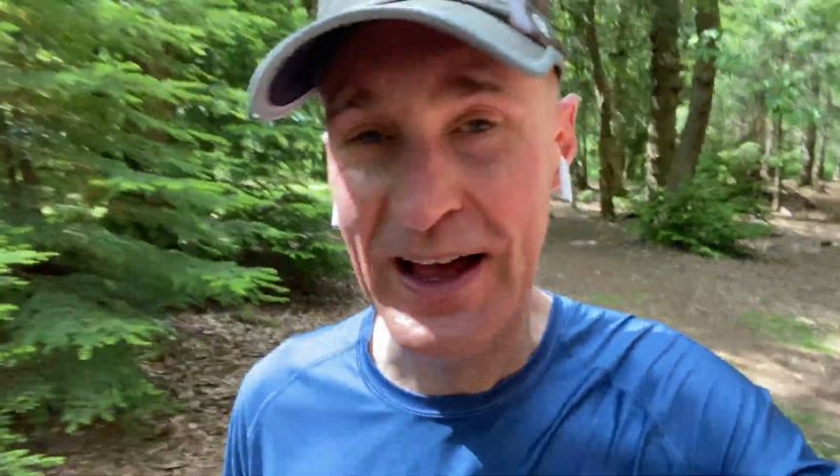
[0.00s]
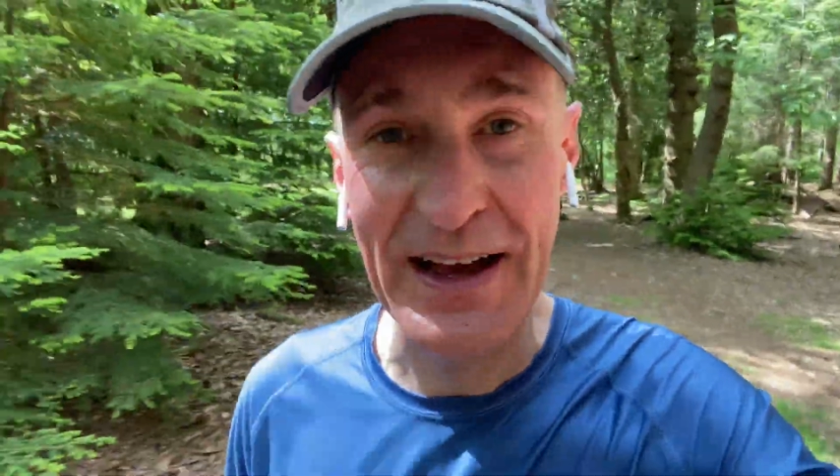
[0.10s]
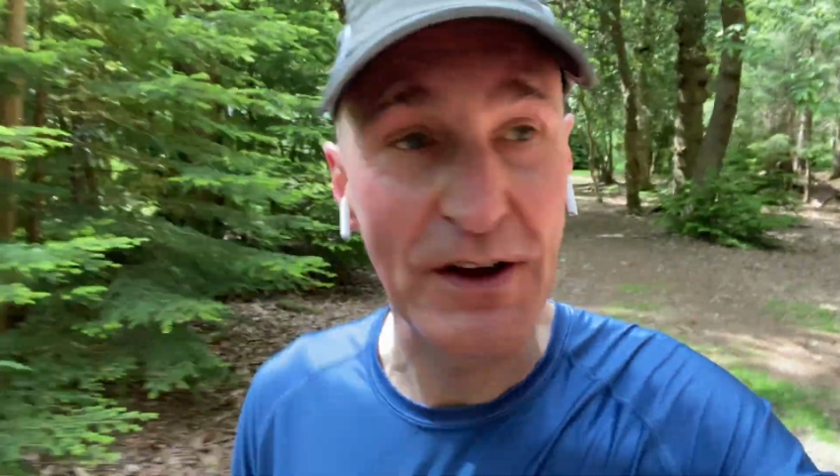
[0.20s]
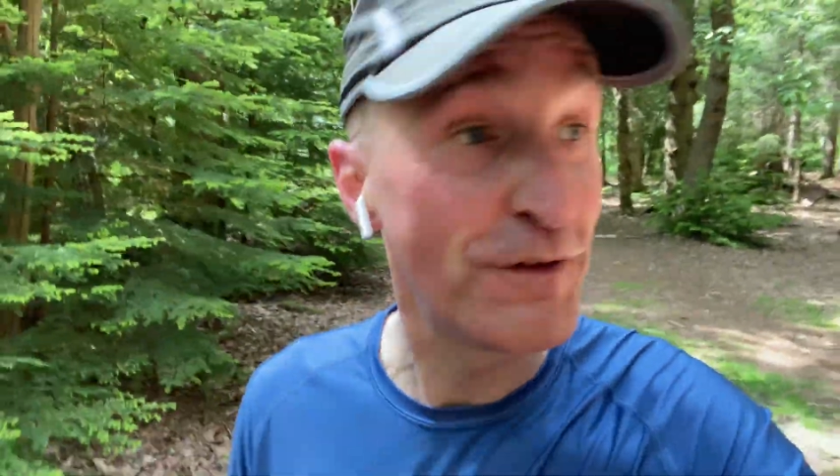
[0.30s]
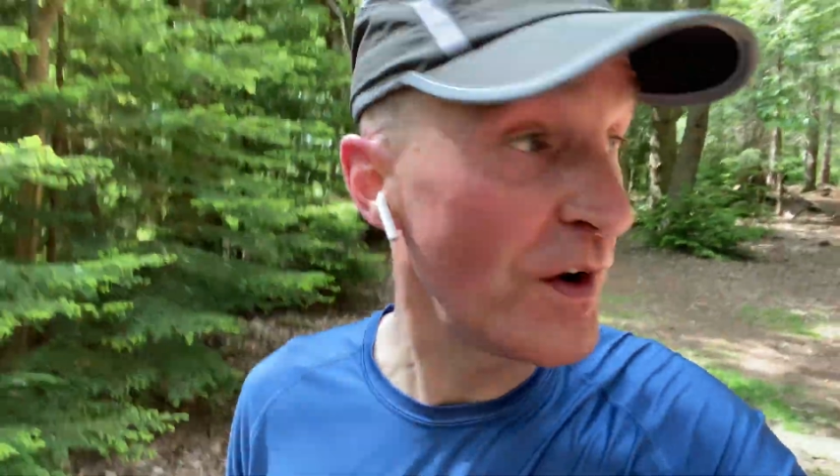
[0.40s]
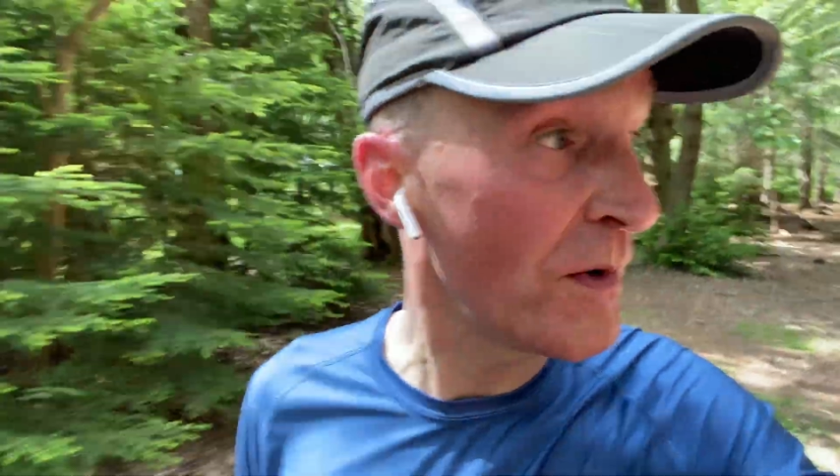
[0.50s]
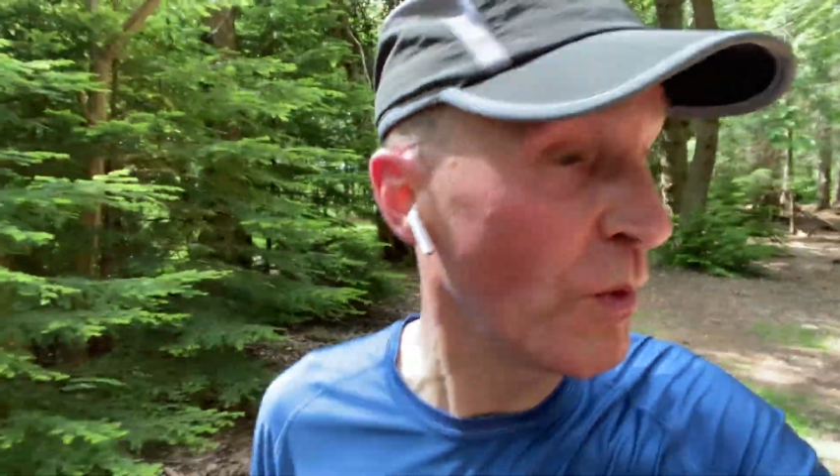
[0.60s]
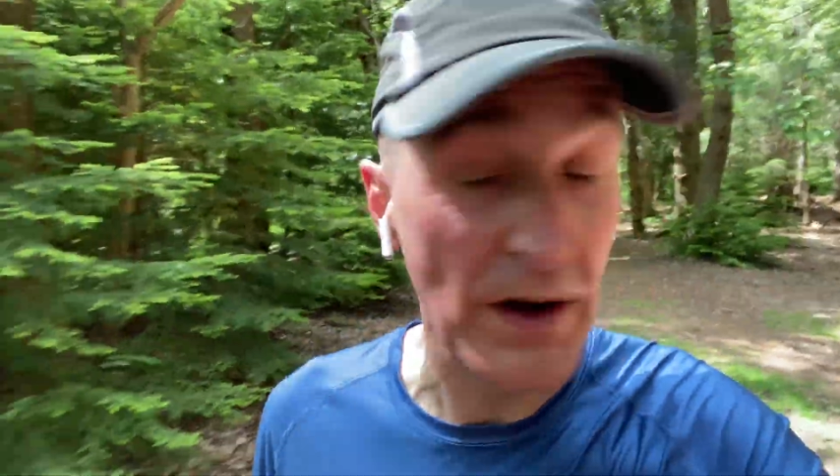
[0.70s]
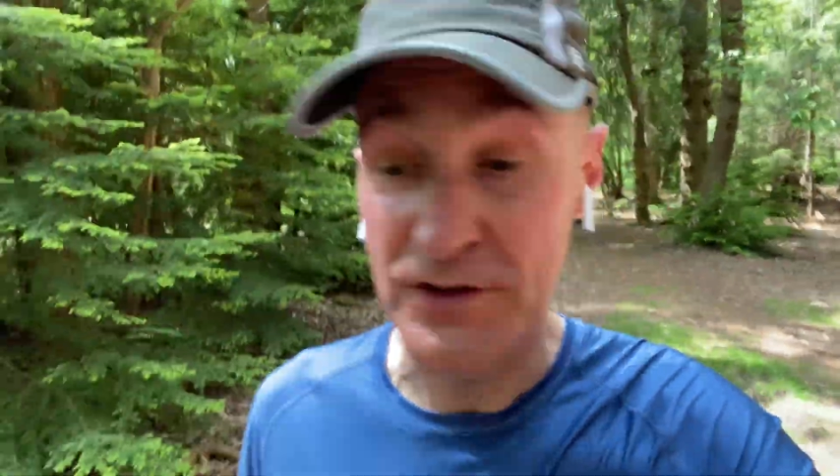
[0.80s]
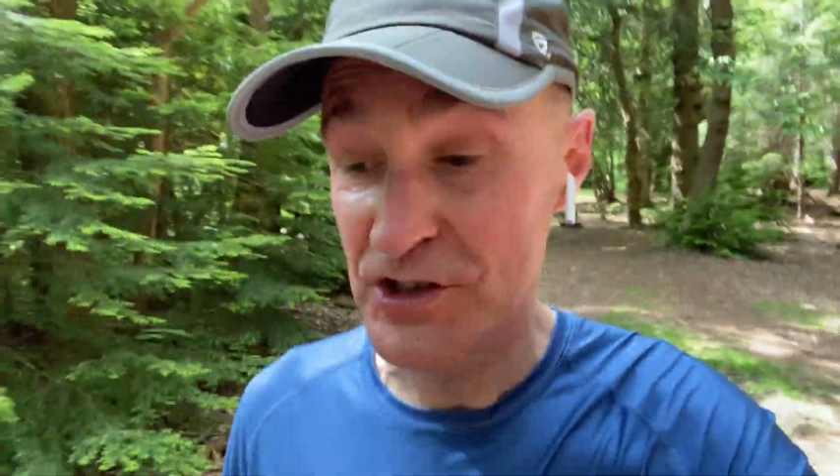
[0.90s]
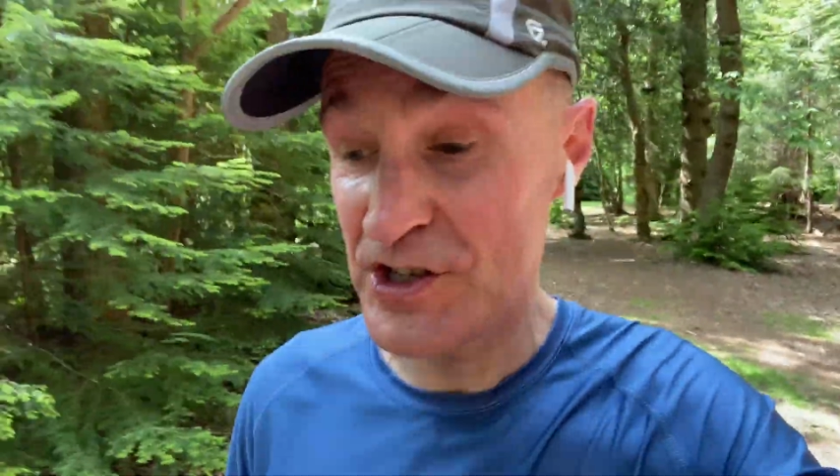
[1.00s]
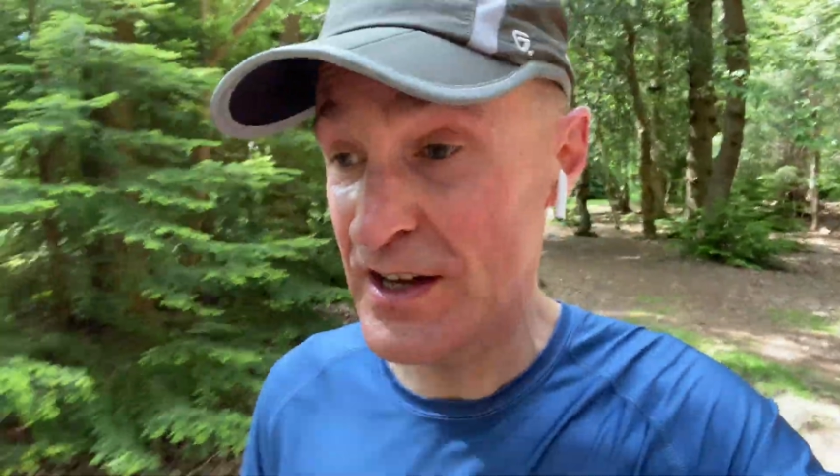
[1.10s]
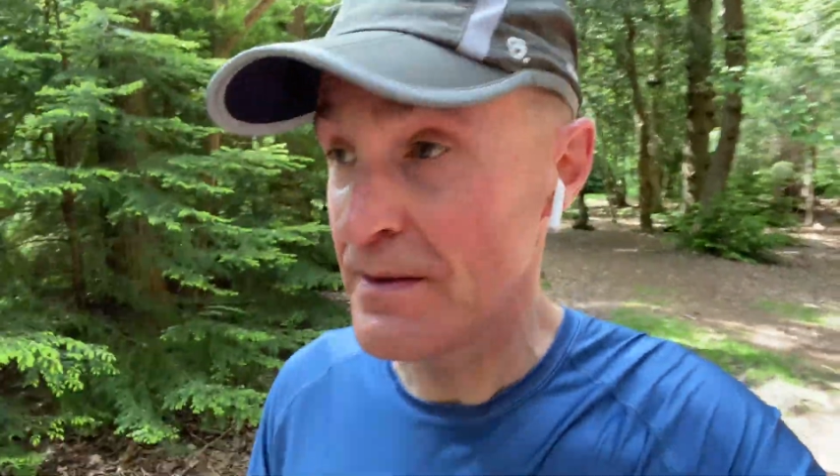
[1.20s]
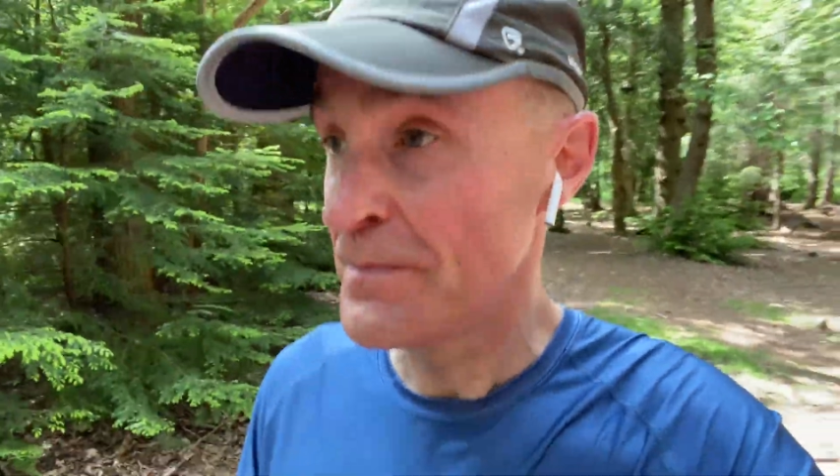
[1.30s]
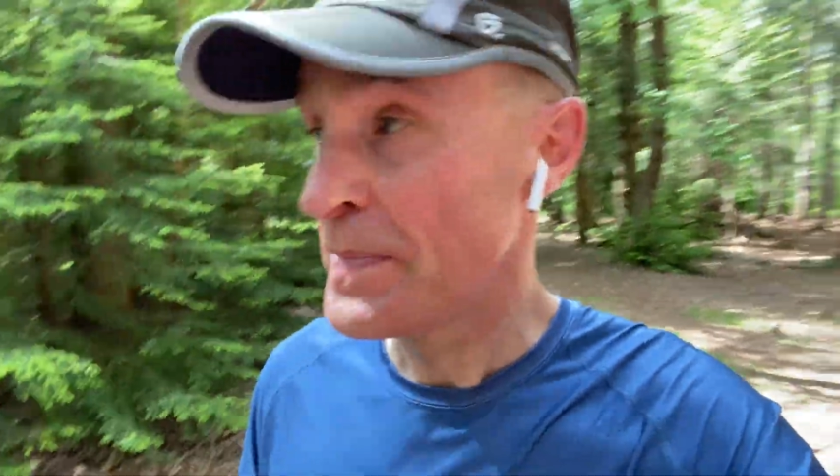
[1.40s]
Yeah, I can find my wife, because she,